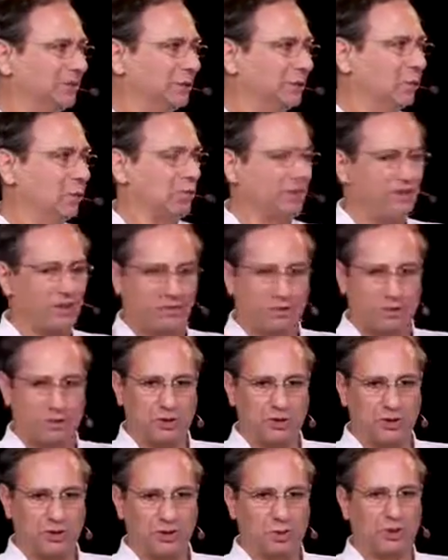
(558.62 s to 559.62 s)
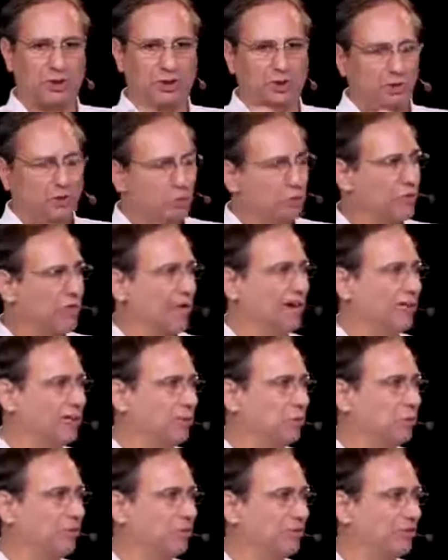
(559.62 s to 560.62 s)
with the FPGA. We can do
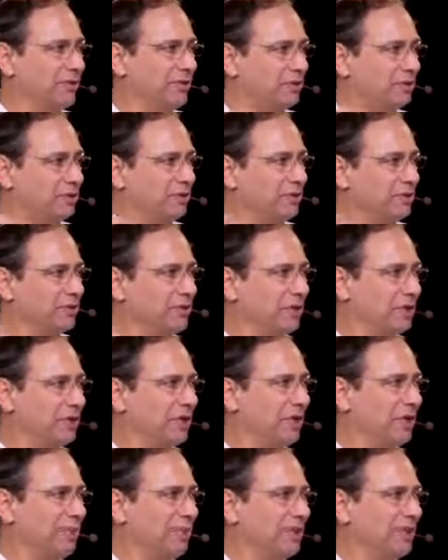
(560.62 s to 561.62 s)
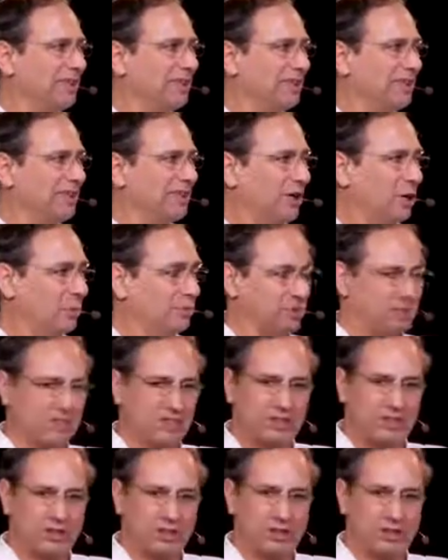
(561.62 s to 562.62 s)
that with FPGA
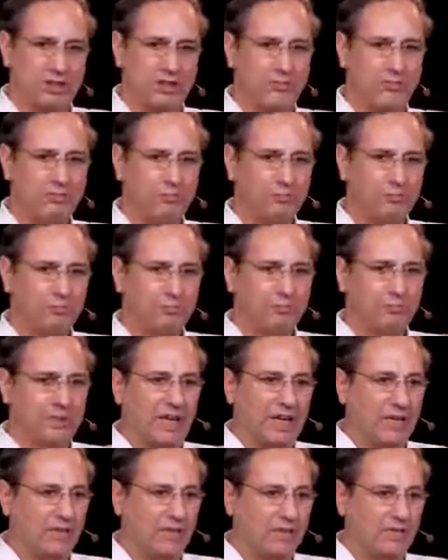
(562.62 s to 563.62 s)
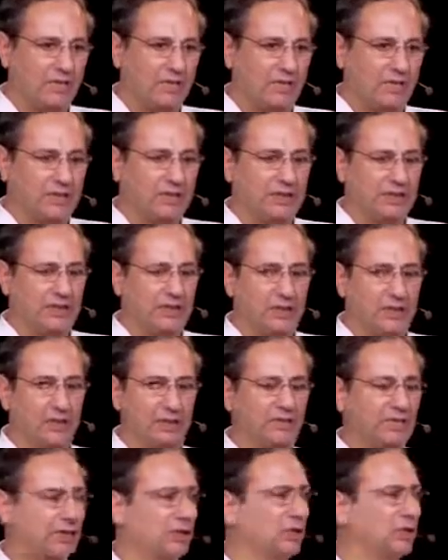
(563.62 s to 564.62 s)
optimization. Then I
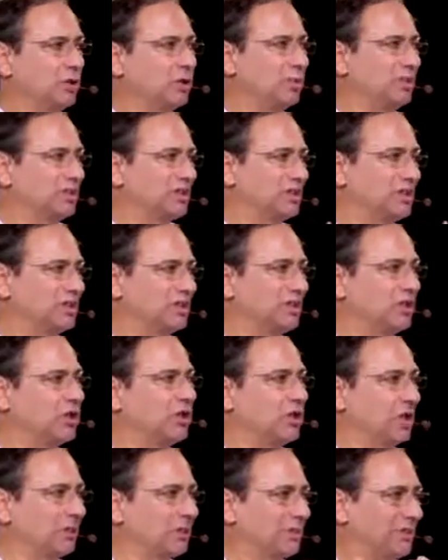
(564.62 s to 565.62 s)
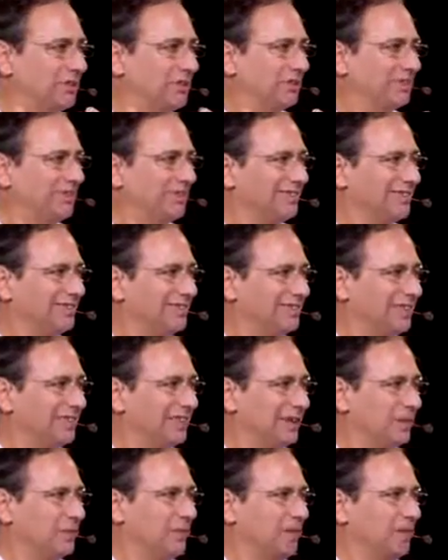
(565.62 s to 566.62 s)
think you would see a jump
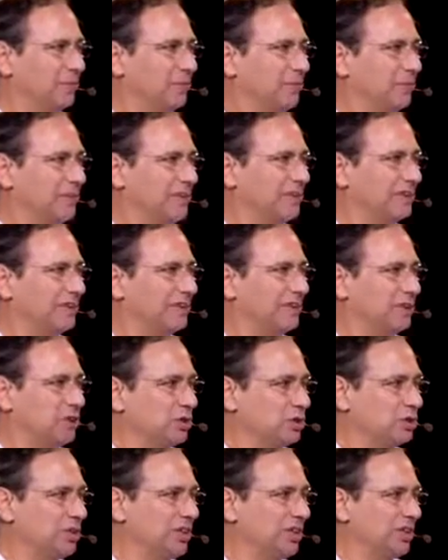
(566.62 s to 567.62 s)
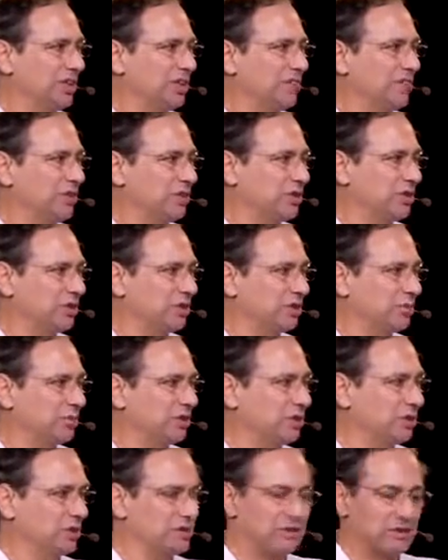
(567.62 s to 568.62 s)
in bioinformatics using FPGA,
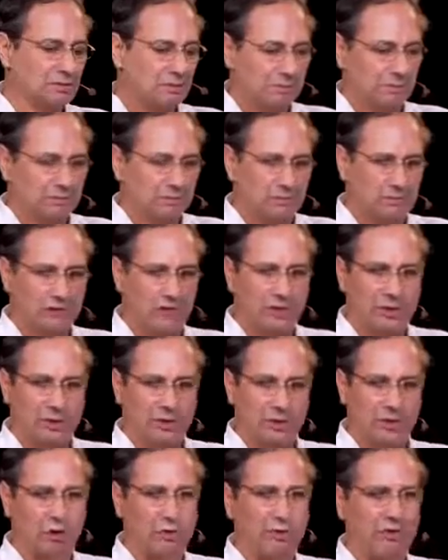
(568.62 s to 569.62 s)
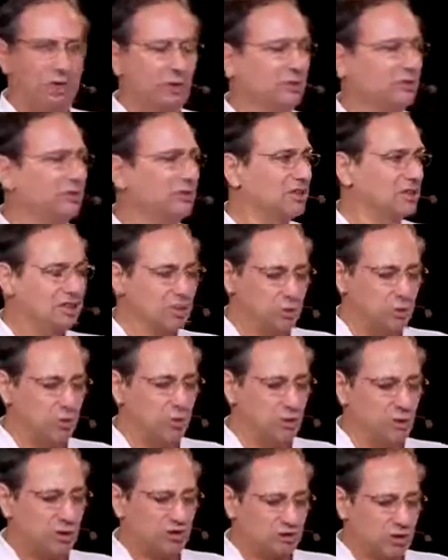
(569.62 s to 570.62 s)
because no doubt
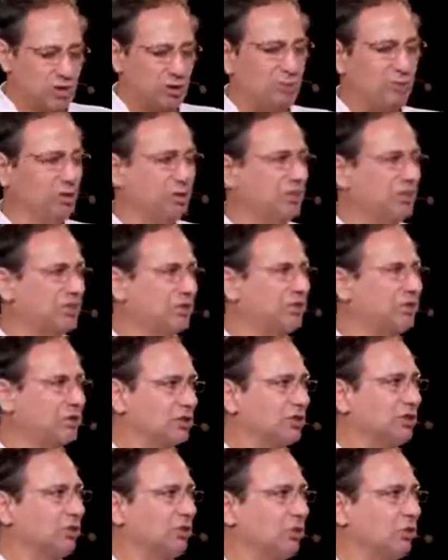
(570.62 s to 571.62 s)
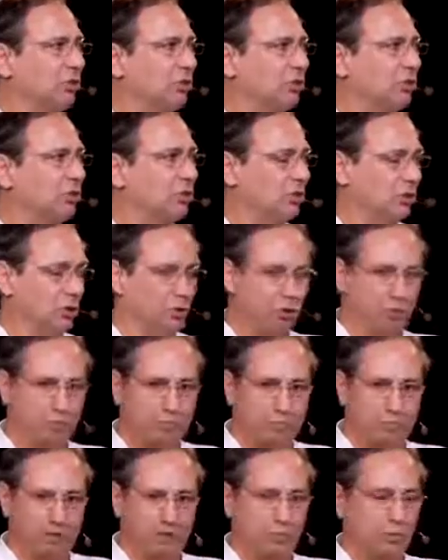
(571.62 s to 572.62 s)
CPUs and GPUs just cannot
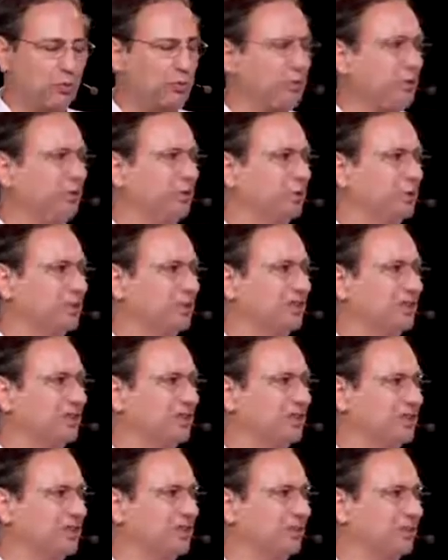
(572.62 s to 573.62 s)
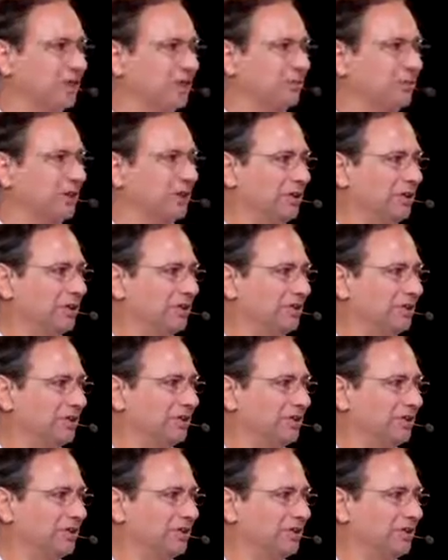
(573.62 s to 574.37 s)
compete with FPGAs in that market.